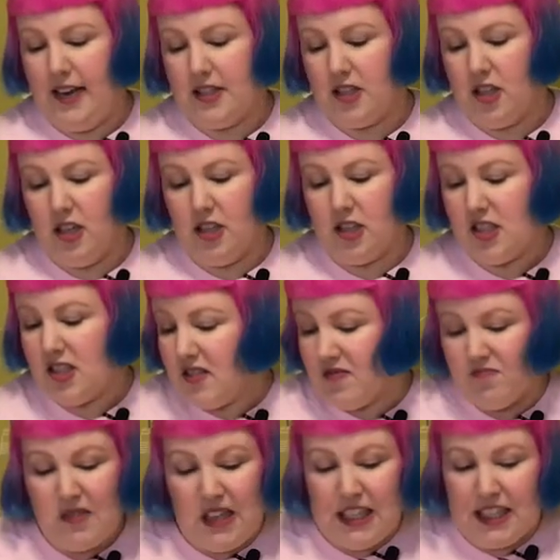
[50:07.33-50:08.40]
so just
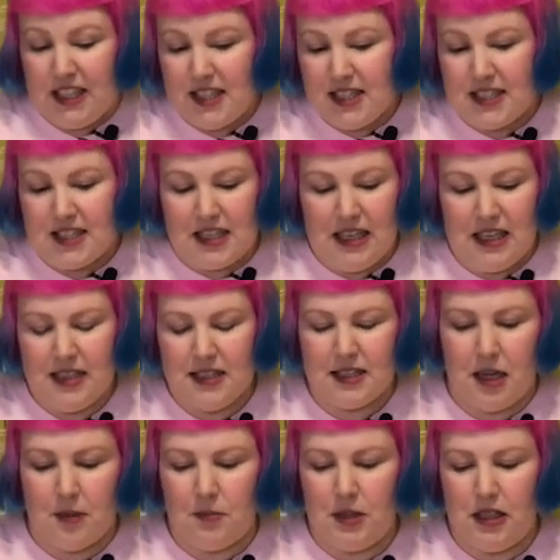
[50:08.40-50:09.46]
I guess
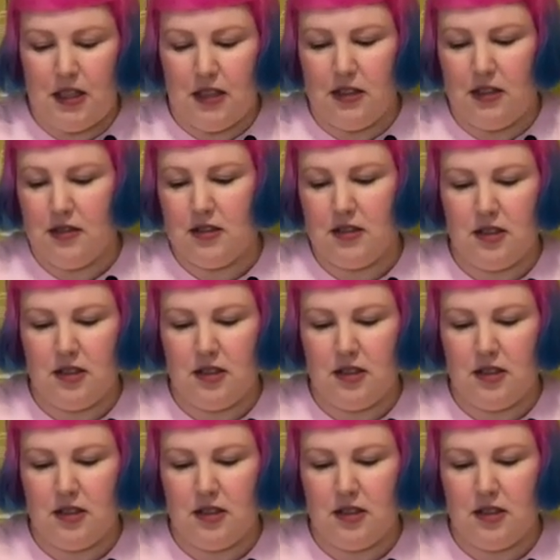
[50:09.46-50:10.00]
something